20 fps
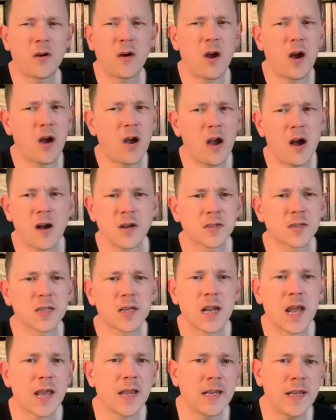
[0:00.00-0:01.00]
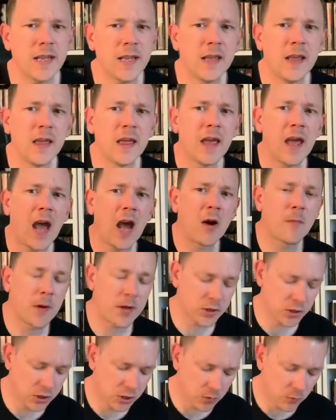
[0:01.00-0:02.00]
I asked the lady, how
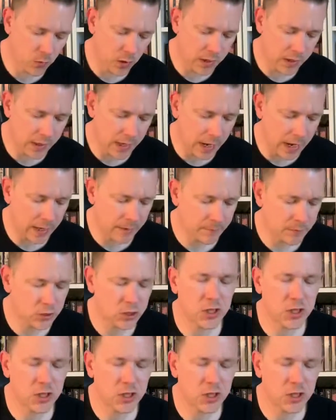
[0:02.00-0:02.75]
much are your Wii games?